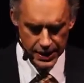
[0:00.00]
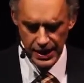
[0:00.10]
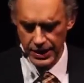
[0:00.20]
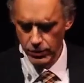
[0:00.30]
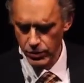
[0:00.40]

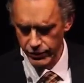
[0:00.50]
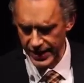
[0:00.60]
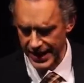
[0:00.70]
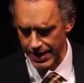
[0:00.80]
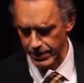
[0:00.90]
I don't know if that
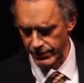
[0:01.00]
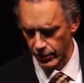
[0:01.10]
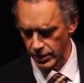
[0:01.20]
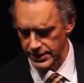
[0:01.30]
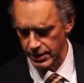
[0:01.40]
happened
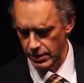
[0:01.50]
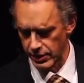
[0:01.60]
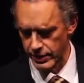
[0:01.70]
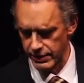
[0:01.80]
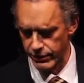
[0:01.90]
voluntarily
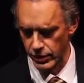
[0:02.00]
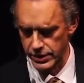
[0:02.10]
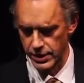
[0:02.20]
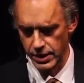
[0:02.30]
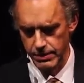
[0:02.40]
or
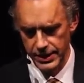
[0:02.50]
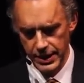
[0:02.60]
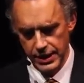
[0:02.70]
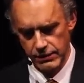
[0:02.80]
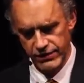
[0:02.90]
involuntarily, but I
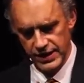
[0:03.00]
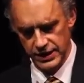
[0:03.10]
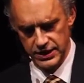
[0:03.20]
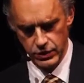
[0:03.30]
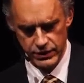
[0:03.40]
could feel a
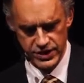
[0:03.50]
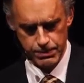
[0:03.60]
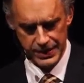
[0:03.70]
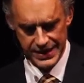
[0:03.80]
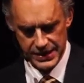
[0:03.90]
sort of
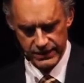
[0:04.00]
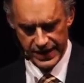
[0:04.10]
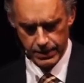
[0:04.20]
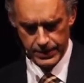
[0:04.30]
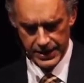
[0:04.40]
split
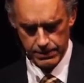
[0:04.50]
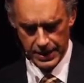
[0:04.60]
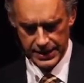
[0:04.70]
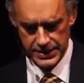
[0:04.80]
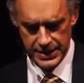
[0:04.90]
developing in
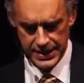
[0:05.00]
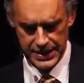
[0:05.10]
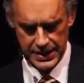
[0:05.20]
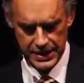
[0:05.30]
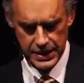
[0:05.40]
my
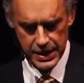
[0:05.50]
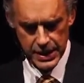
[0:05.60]
psyche, and